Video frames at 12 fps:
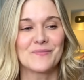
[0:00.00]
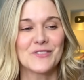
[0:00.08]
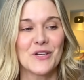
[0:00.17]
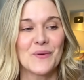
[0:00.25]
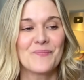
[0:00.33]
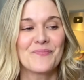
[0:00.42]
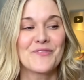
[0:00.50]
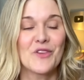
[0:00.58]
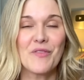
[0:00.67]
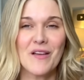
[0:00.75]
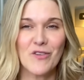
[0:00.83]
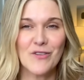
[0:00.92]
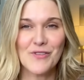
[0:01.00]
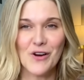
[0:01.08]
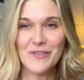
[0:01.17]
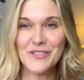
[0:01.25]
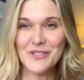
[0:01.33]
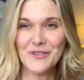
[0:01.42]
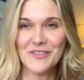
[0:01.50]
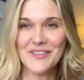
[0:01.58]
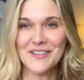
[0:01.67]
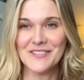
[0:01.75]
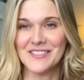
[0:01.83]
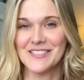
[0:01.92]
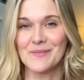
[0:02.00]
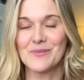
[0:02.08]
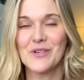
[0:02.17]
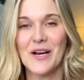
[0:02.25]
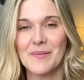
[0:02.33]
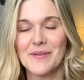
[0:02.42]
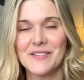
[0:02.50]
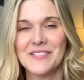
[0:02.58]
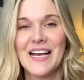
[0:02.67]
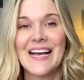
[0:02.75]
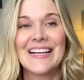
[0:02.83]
So, so thankful for over 200,000 subscribers.